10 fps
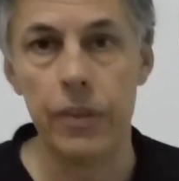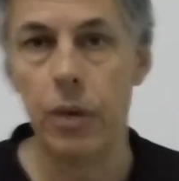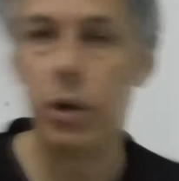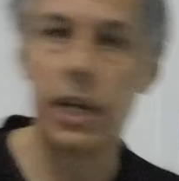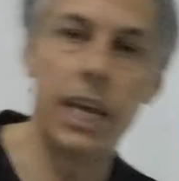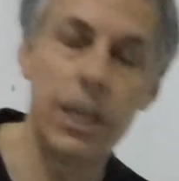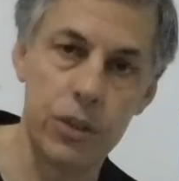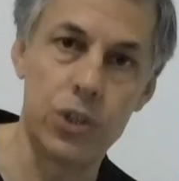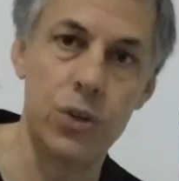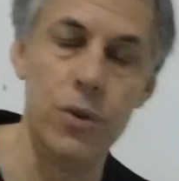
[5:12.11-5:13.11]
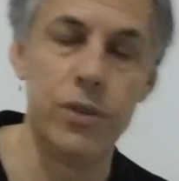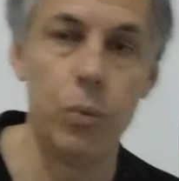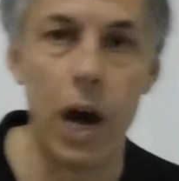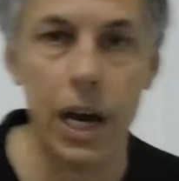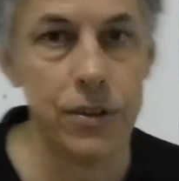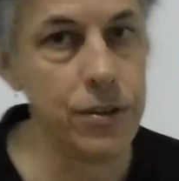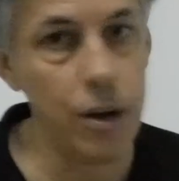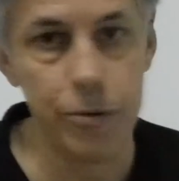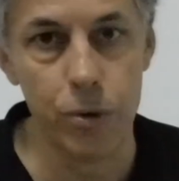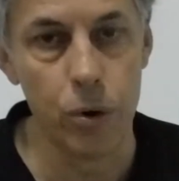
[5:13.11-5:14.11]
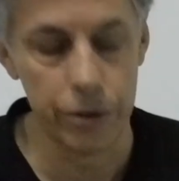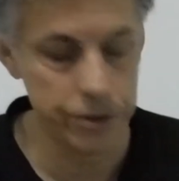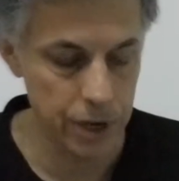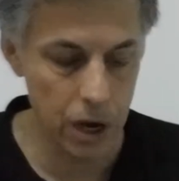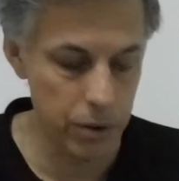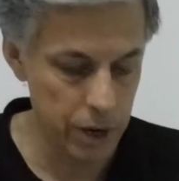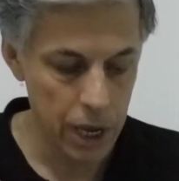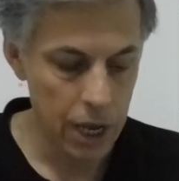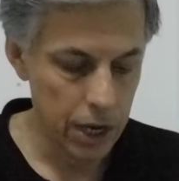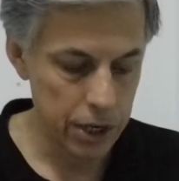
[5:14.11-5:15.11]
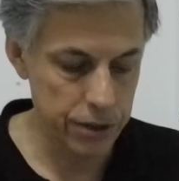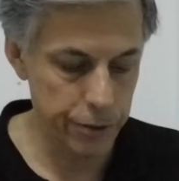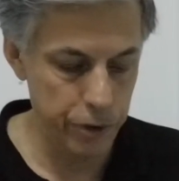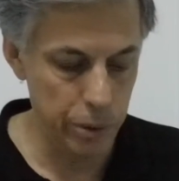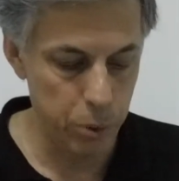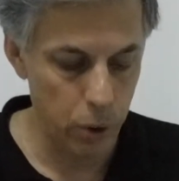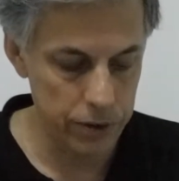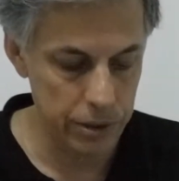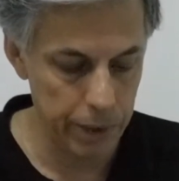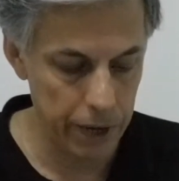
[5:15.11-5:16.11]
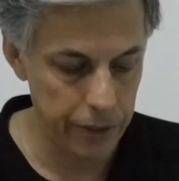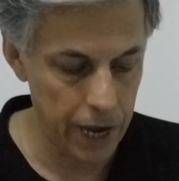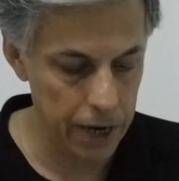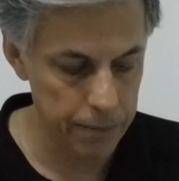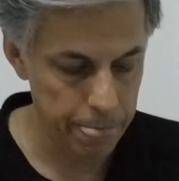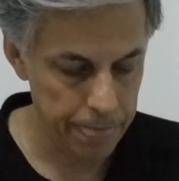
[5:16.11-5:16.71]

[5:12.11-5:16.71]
They want to kick the shoes away and so forth. So just a few points about that.